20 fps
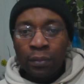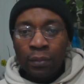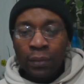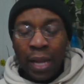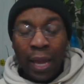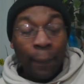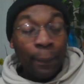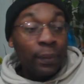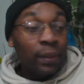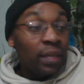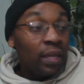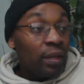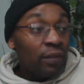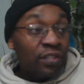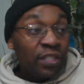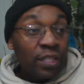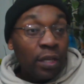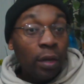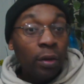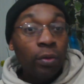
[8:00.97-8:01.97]
I believe
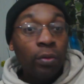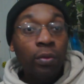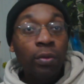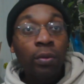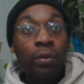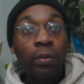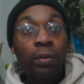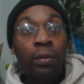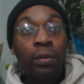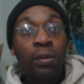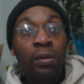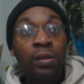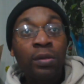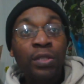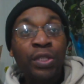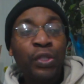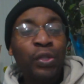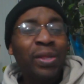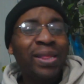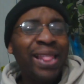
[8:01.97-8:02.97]
so.
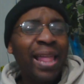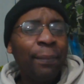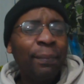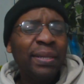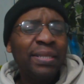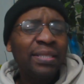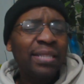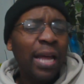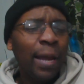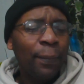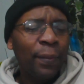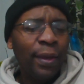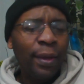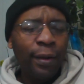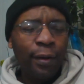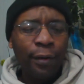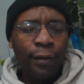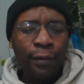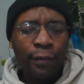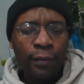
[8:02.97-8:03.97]
So let me stop
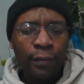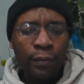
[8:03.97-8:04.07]
here.